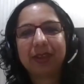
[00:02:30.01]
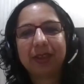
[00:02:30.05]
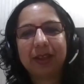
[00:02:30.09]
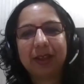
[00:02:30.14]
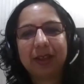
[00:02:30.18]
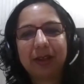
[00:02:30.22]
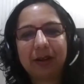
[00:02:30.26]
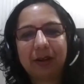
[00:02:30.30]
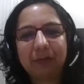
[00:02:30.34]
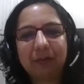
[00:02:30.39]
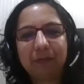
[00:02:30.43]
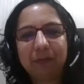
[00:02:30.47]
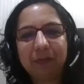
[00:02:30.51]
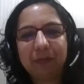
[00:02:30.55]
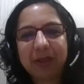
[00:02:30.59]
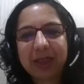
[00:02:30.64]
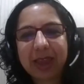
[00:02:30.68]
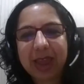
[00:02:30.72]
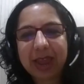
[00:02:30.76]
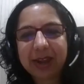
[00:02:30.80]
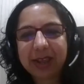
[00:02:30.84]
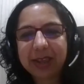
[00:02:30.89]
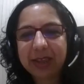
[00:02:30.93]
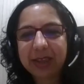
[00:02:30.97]

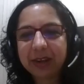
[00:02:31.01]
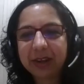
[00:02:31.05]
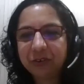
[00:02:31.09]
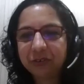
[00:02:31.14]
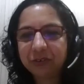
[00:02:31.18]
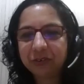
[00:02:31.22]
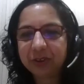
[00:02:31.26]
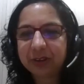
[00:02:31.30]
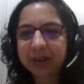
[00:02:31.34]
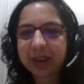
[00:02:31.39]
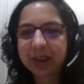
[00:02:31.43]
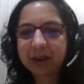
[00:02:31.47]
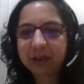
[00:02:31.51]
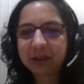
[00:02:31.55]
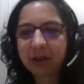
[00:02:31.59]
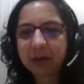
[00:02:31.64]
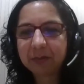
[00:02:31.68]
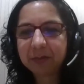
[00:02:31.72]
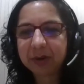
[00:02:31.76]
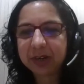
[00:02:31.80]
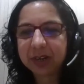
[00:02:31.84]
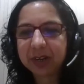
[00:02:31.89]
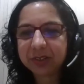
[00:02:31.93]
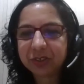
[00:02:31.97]
Getting into the
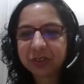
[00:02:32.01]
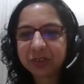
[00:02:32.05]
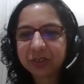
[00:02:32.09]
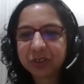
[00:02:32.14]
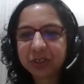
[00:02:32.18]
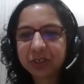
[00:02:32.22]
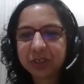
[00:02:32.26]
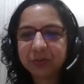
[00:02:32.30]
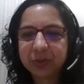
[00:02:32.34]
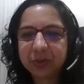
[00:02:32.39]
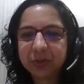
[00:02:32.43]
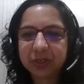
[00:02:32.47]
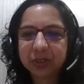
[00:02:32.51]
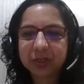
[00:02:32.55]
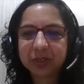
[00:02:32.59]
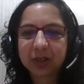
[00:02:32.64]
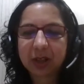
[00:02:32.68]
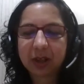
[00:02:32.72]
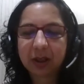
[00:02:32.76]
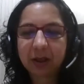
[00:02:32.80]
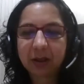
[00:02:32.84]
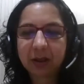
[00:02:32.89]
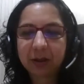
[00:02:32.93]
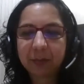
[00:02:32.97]
telecom industry was
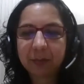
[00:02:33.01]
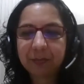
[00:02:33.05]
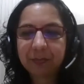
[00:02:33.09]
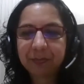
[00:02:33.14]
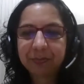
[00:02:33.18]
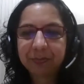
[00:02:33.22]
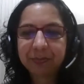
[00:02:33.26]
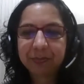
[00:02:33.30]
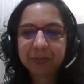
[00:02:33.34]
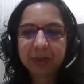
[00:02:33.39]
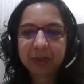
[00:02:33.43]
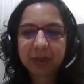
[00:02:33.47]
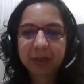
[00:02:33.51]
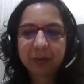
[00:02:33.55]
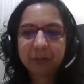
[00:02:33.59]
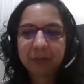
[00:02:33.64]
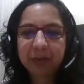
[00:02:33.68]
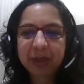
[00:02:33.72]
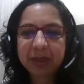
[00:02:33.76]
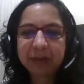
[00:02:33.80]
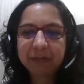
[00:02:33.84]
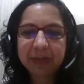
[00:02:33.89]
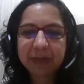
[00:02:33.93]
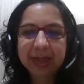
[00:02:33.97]
a
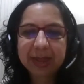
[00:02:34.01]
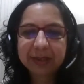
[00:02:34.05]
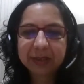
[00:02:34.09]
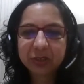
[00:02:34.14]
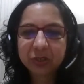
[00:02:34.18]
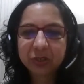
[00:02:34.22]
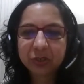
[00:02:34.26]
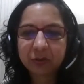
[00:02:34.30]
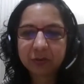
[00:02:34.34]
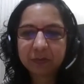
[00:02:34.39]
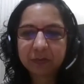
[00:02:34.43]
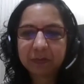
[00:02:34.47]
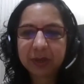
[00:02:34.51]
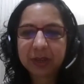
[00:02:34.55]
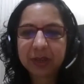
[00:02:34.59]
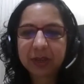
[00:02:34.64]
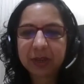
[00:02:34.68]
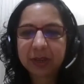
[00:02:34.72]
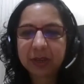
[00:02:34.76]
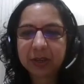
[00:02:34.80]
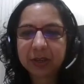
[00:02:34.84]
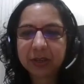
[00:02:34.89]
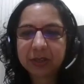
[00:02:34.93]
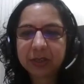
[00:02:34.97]
big milestone
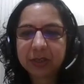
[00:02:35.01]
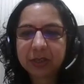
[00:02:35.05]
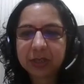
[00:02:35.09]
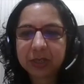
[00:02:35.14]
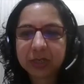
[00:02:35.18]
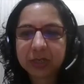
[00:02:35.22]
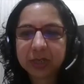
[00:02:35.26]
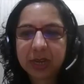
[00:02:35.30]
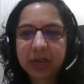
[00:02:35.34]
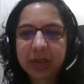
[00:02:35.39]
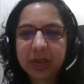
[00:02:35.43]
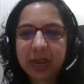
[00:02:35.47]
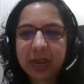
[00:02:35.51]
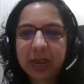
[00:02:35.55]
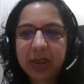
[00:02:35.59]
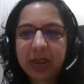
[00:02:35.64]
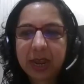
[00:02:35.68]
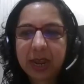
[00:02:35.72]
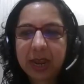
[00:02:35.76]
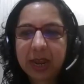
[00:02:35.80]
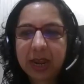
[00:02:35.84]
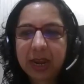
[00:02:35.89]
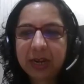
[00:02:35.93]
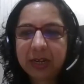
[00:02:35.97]
because
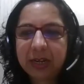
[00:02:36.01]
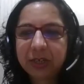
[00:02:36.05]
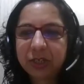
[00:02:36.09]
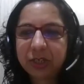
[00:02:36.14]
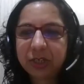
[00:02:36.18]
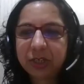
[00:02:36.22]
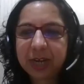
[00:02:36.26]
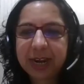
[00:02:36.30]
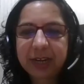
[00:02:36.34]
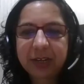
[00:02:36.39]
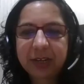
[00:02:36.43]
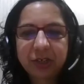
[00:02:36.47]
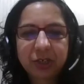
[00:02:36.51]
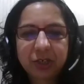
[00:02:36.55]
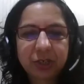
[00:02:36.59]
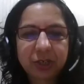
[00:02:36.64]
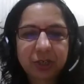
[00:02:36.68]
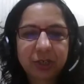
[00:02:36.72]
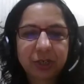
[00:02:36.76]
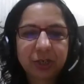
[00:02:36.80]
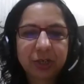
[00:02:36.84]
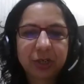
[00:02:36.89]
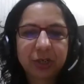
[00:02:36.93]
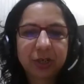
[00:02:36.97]
it
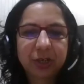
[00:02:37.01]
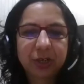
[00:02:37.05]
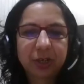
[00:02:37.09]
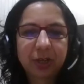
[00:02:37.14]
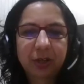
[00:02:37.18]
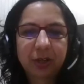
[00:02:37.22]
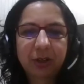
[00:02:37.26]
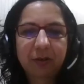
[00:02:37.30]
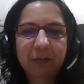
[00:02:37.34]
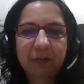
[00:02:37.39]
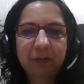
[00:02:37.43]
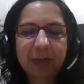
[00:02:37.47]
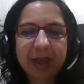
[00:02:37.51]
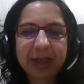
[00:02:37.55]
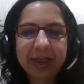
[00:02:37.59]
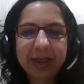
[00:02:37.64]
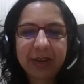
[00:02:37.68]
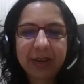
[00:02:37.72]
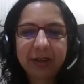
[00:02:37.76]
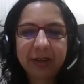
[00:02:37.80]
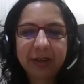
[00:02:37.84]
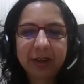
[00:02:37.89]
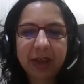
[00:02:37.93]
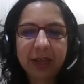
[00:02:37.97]
changed my
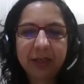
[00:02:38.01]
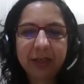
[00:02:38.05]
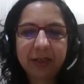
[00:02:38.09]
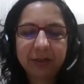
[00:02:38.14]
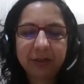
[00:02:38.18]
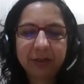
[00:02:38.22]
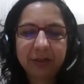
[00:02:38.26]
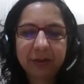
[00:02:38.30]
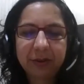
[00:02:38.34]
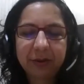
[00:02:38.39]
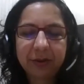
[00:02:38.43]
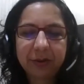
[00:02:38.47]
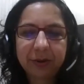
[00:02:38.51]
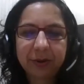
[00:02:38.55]
entire,